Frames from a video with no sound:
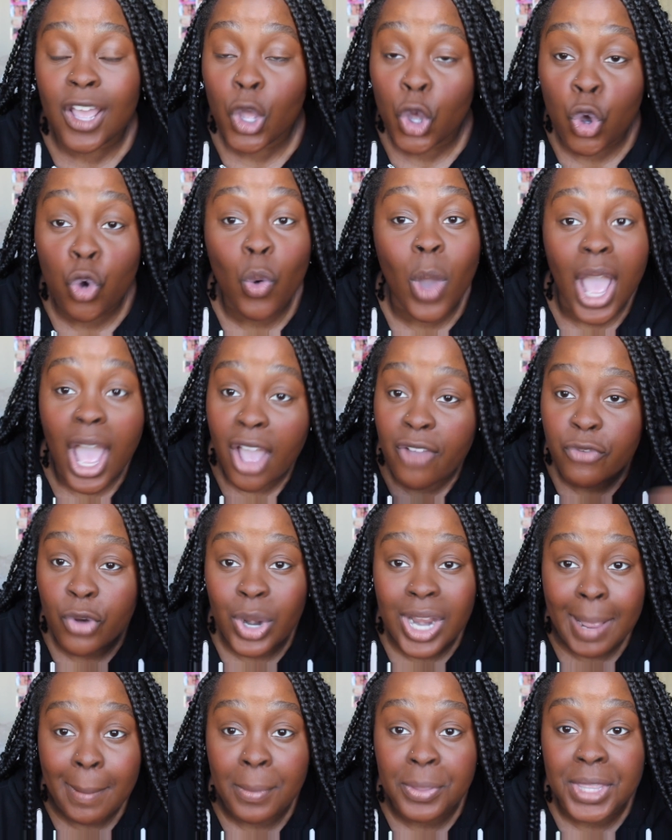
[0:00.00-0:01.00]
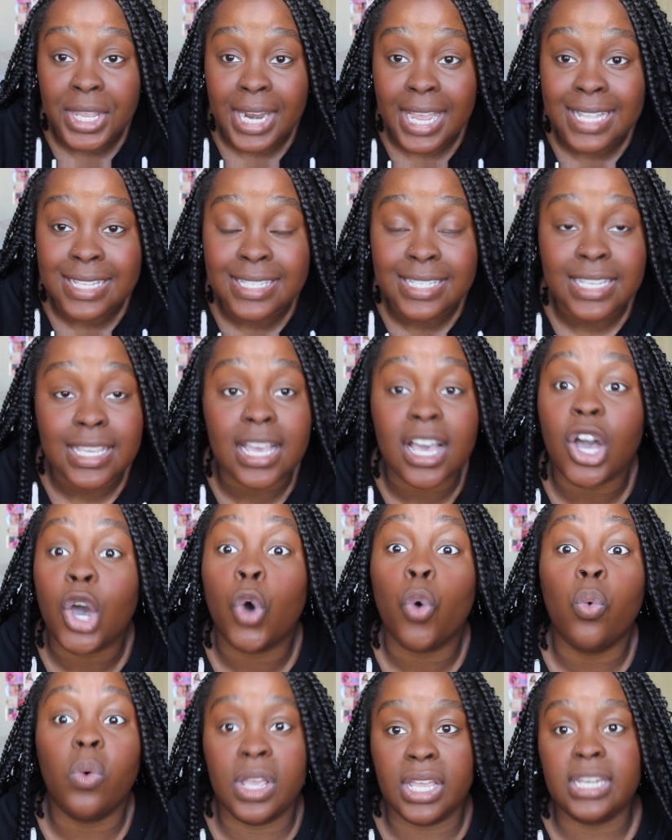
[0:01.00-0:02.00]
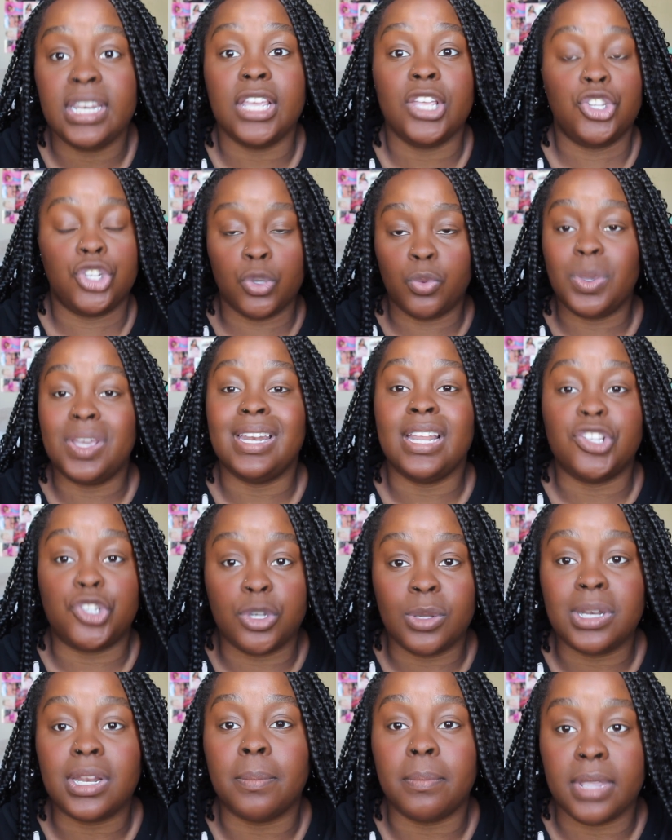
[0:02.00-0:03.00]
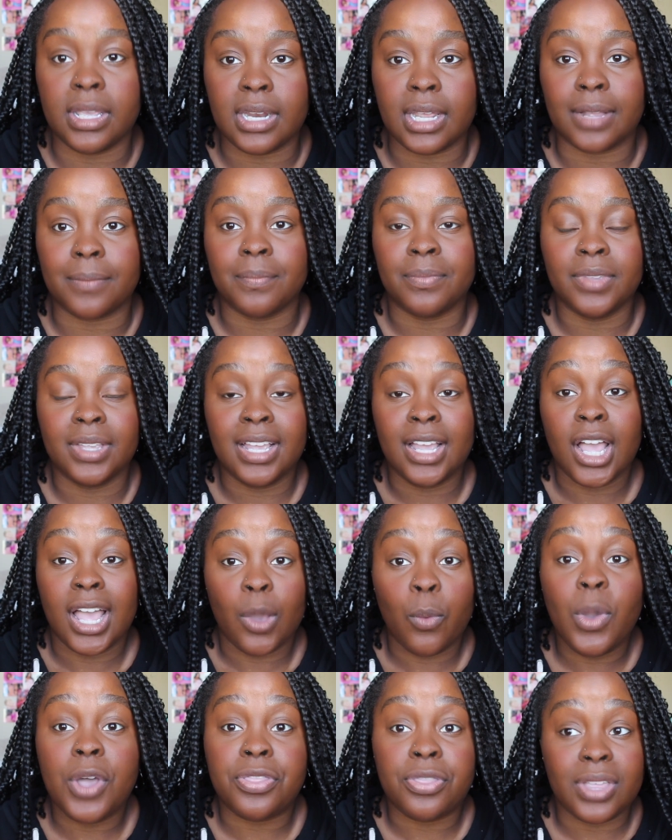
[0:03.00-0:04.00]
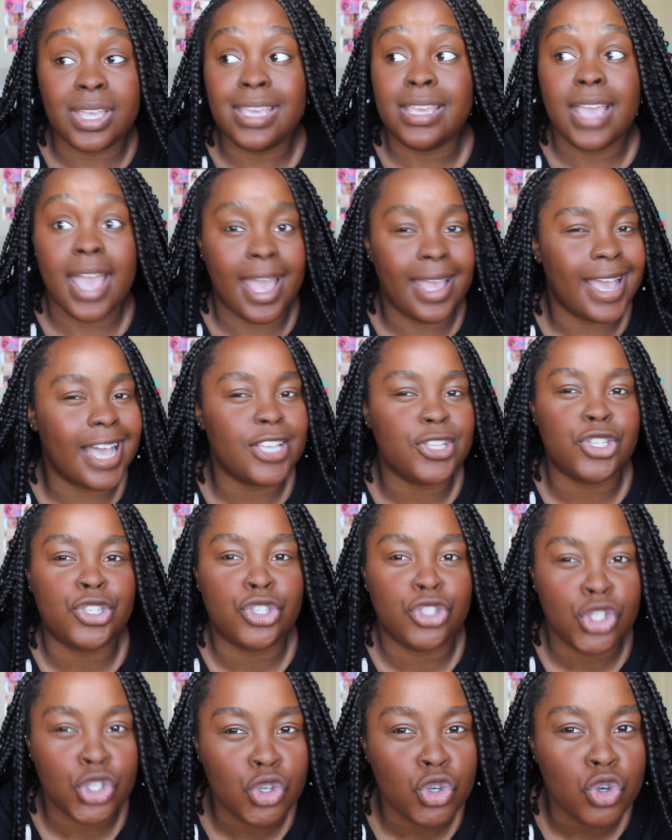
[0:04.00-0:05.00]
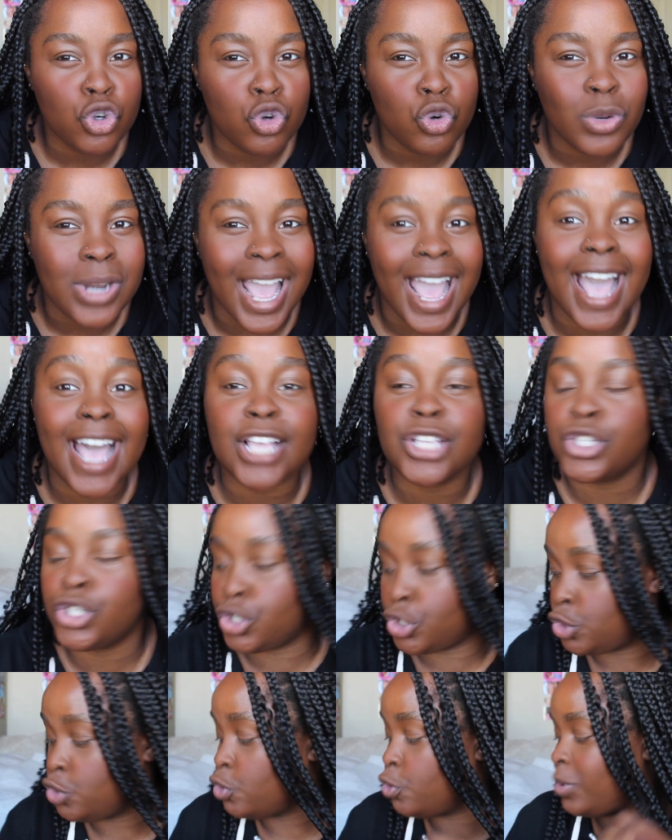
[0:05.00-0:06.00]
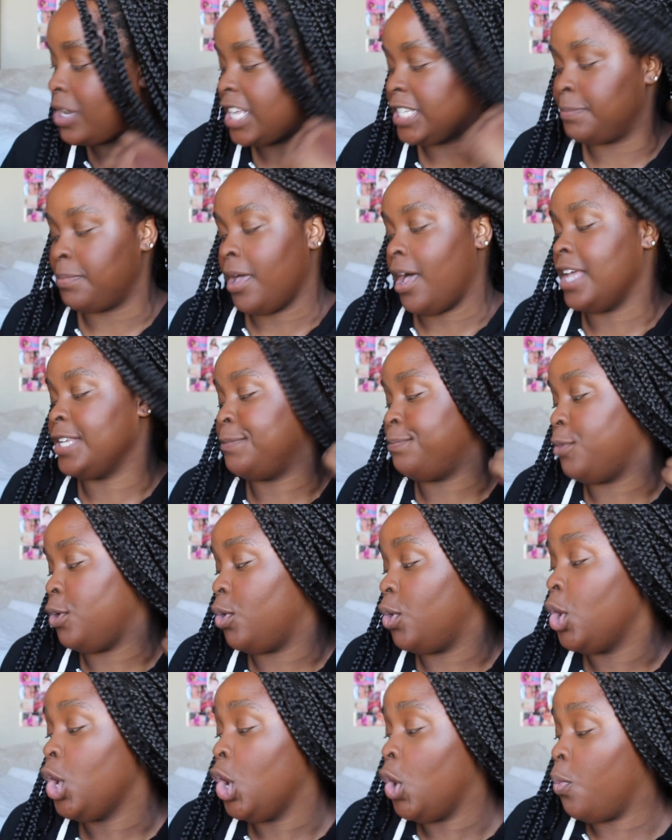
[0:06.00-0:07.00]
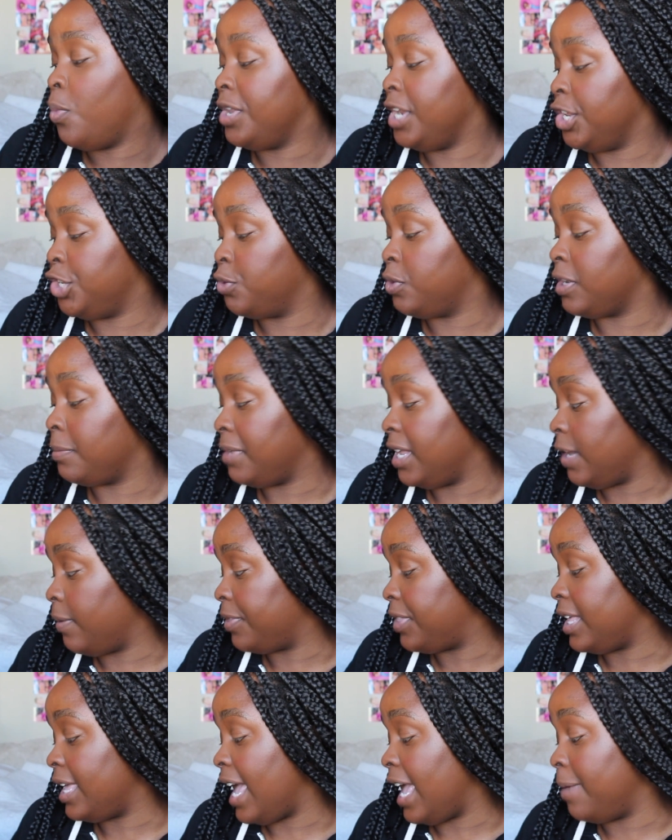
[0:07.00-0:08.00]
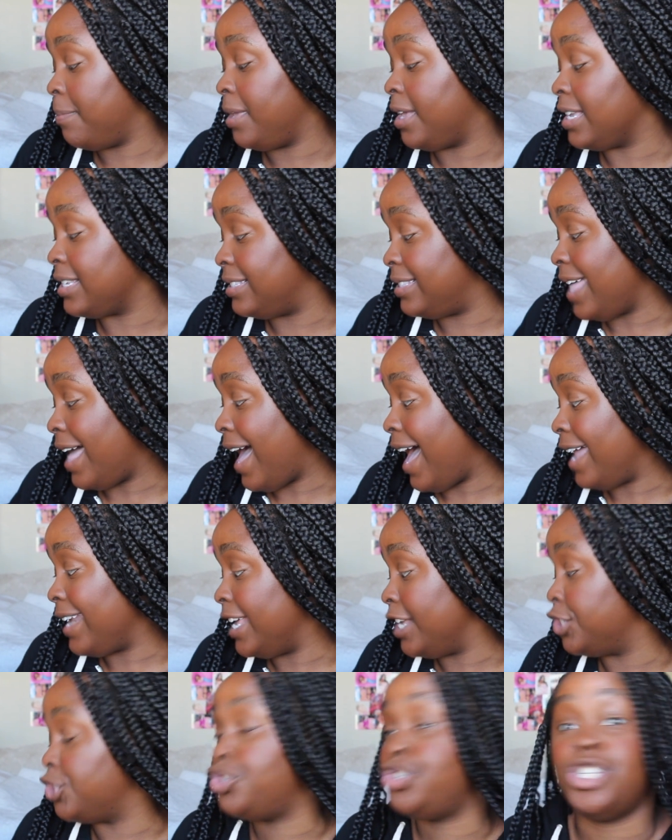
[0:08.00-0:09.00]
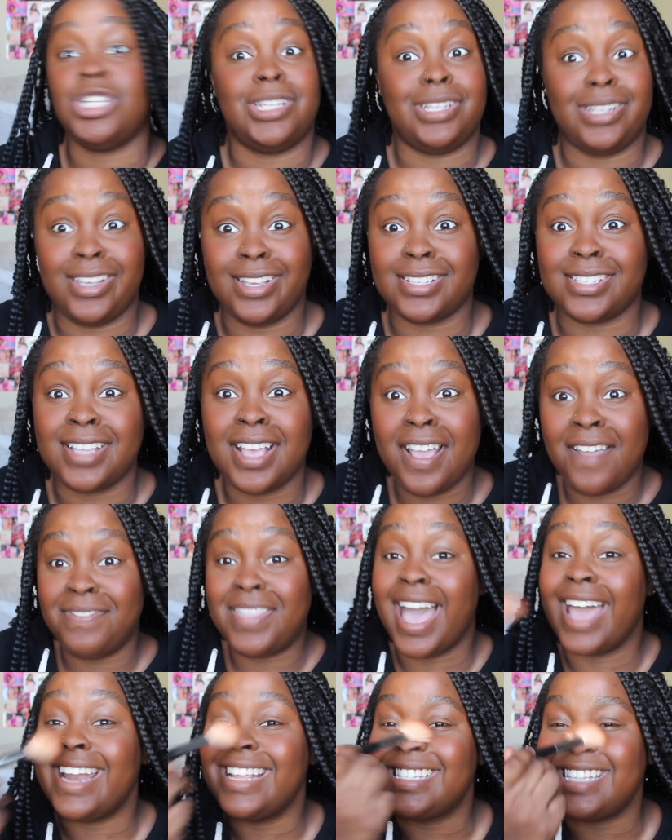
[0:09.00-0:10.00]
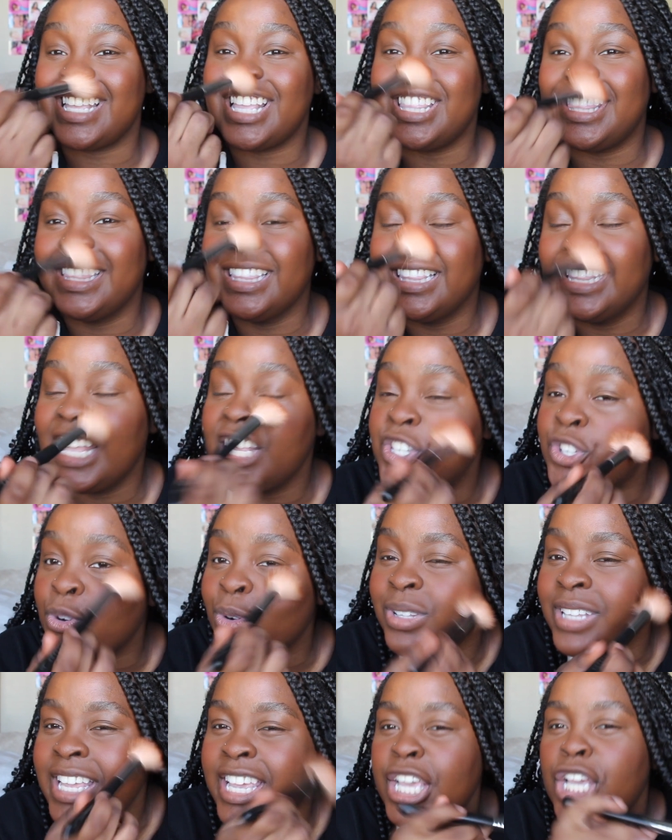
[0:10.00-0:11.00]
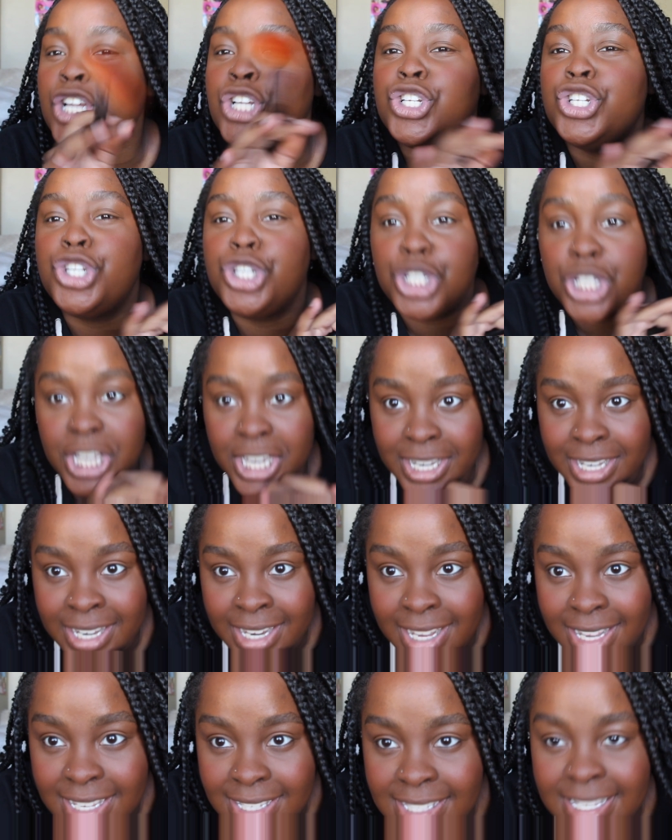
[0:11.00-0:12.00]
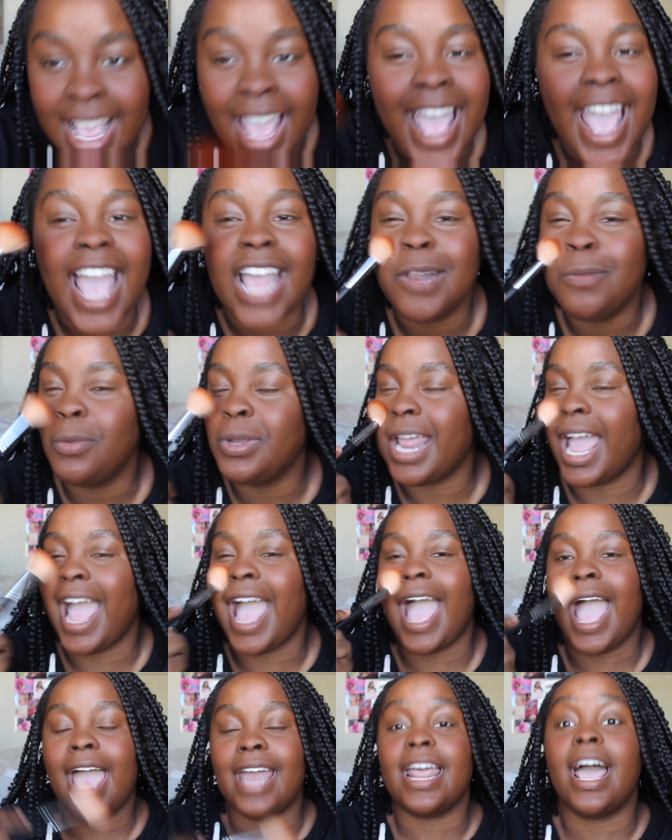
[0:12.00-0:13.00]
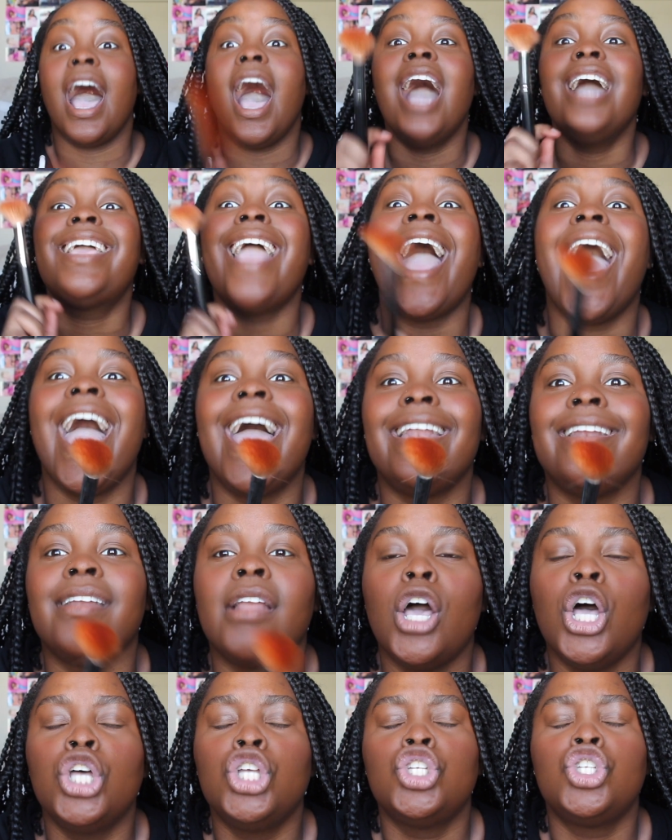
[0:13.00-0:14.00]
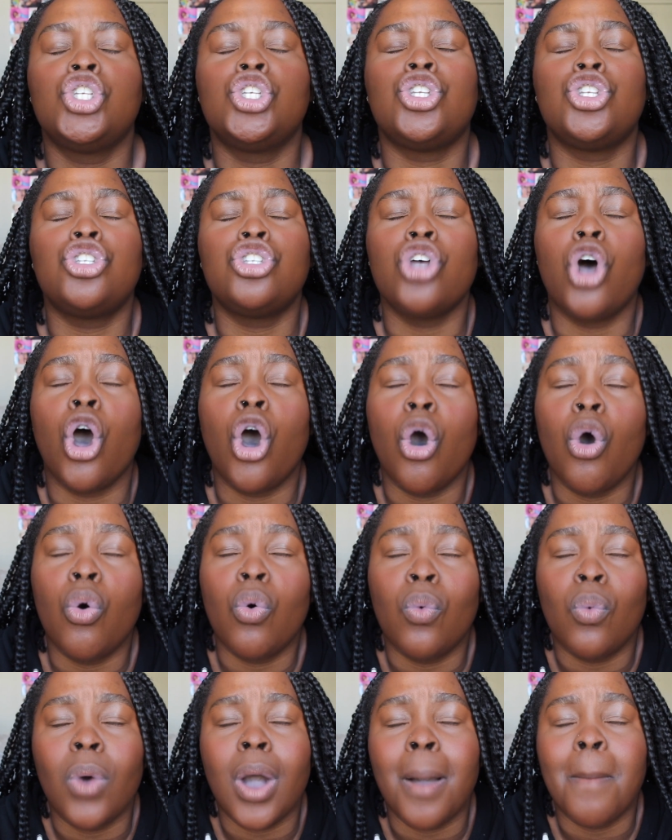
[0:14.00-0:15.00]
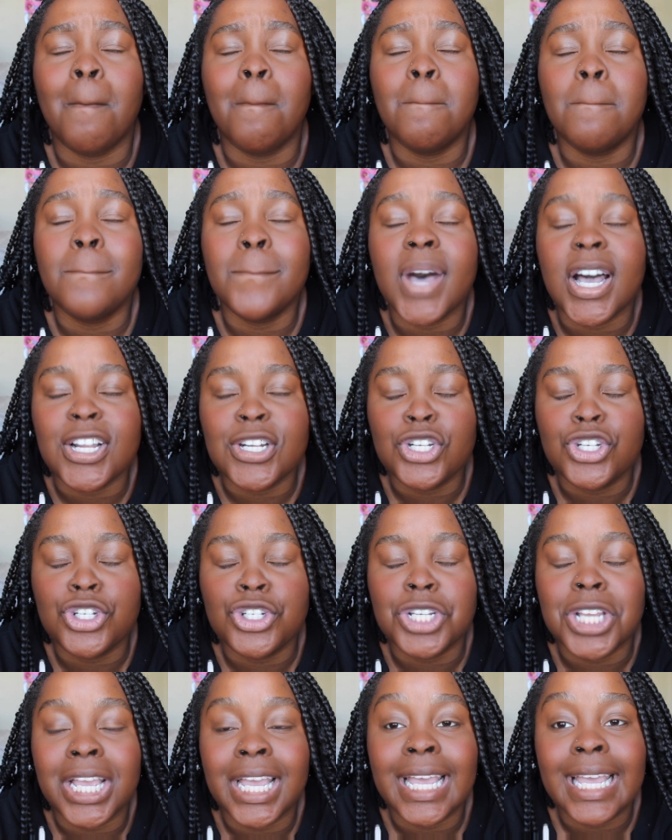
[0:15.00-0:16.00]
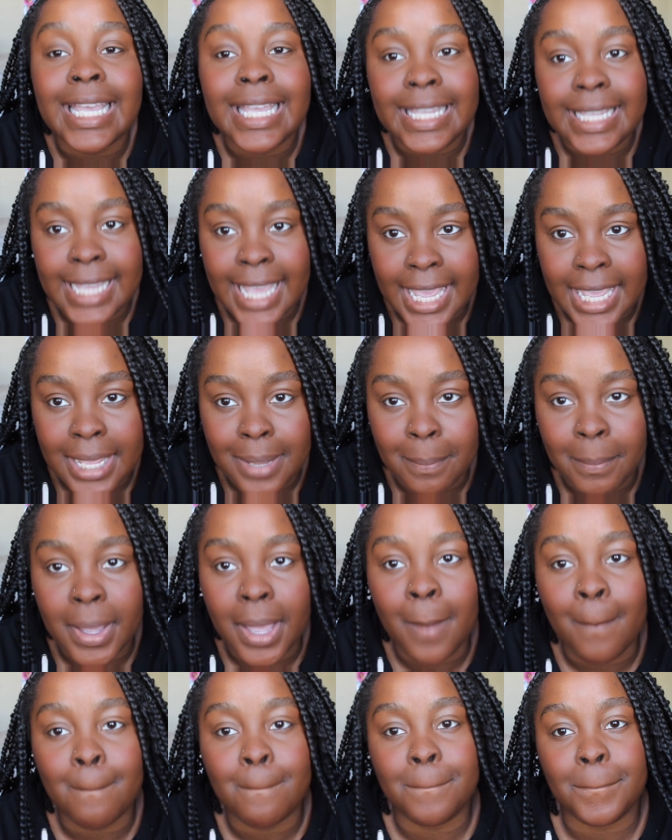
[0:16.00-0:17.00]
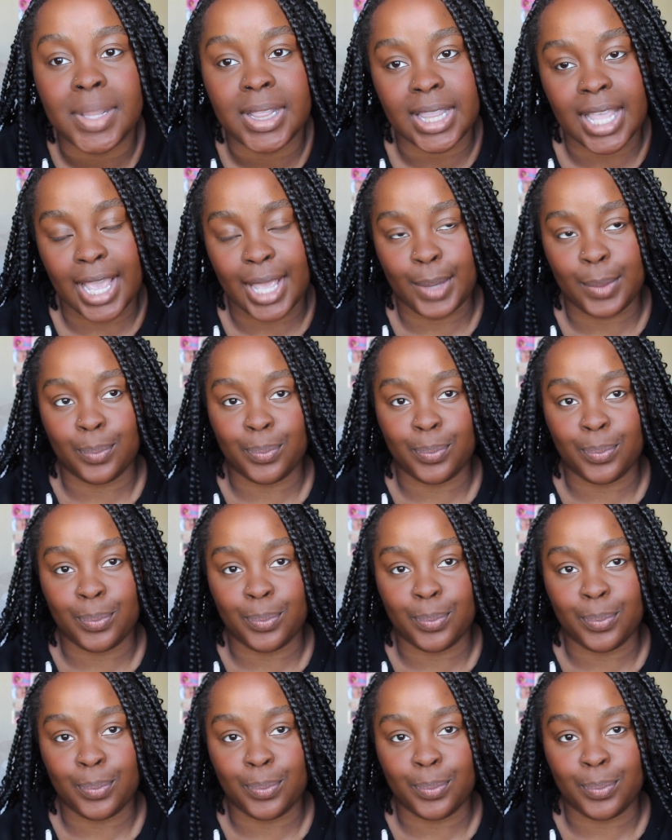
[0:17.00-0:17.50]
Whoever came up with that idea, we need you in a meeting with EA as soon as possible. We need you in a meeting with EA, because that is genius. That is literally genius, and would add, again, so much gameplay.